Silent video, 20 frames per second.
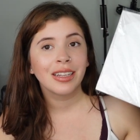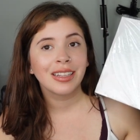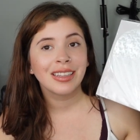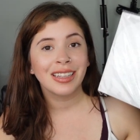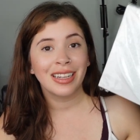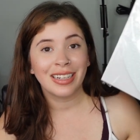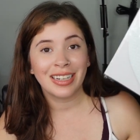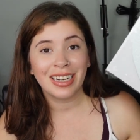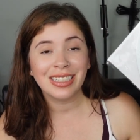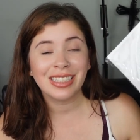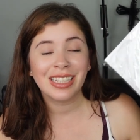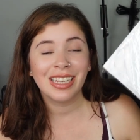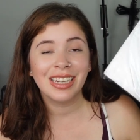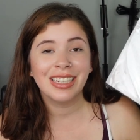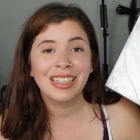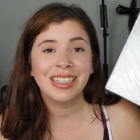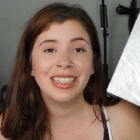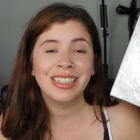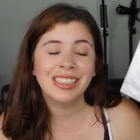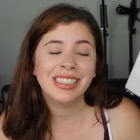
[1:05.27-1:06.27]
Like I
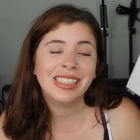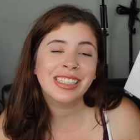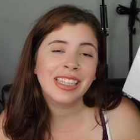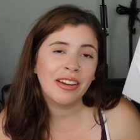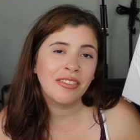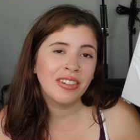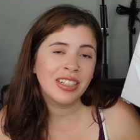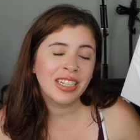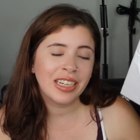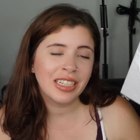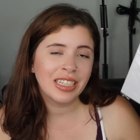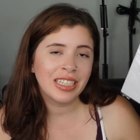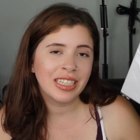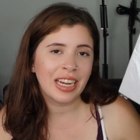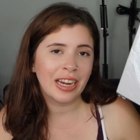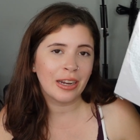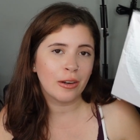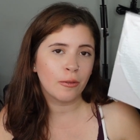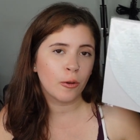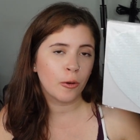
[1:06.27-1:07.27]
said, it is
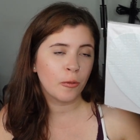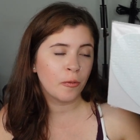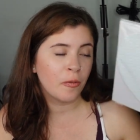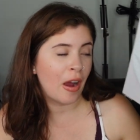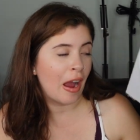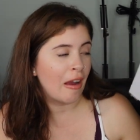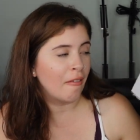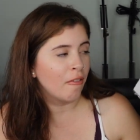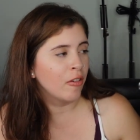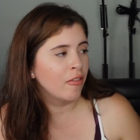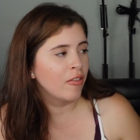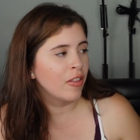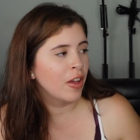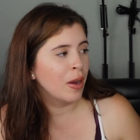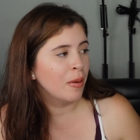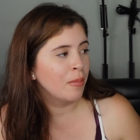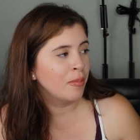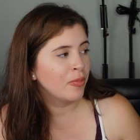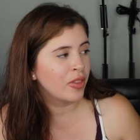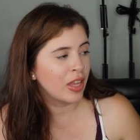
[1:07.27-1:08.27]
$7.99 for five of
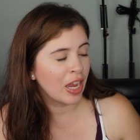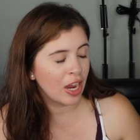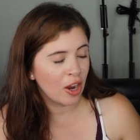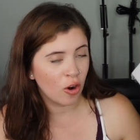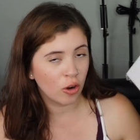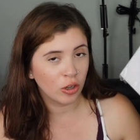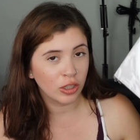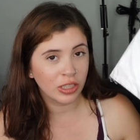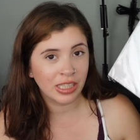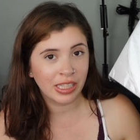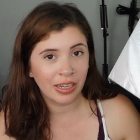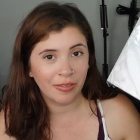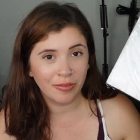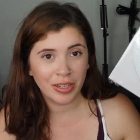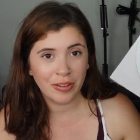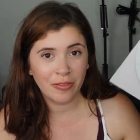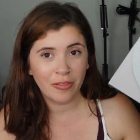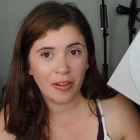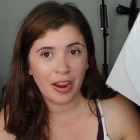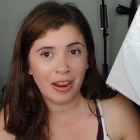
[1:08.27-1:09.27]
them. They are
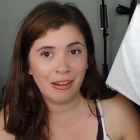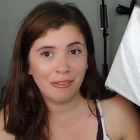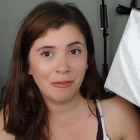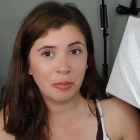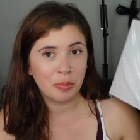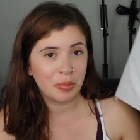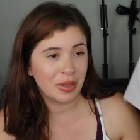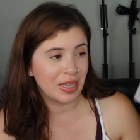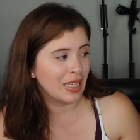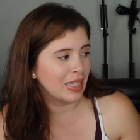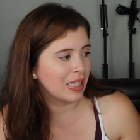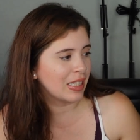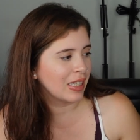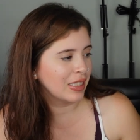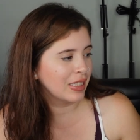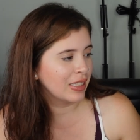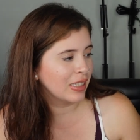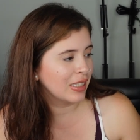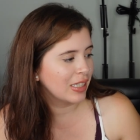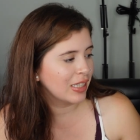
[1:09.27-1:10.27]
75
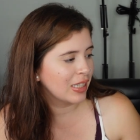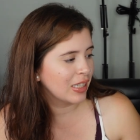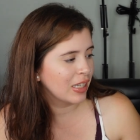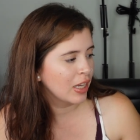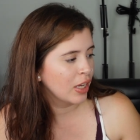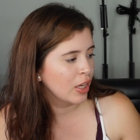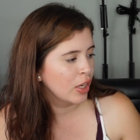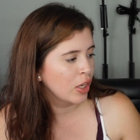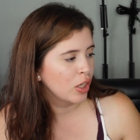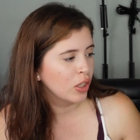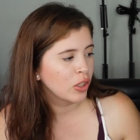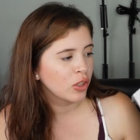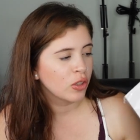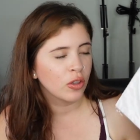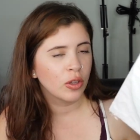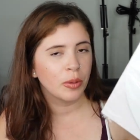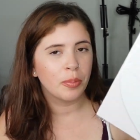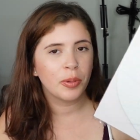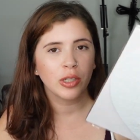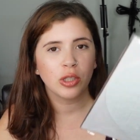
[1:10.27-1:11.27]
pieces.
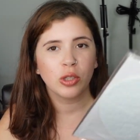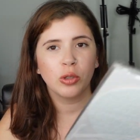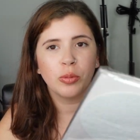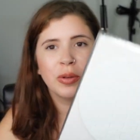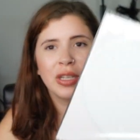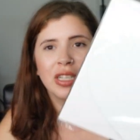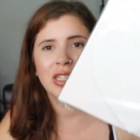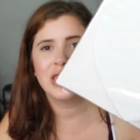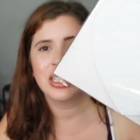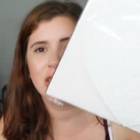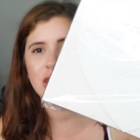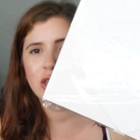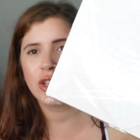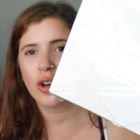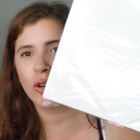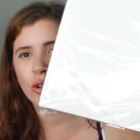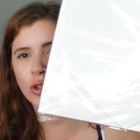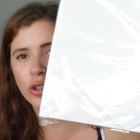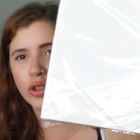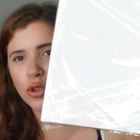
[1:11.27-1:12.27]
So the puzzle pieces
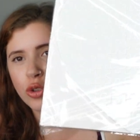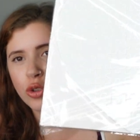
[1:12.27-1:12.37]
aren't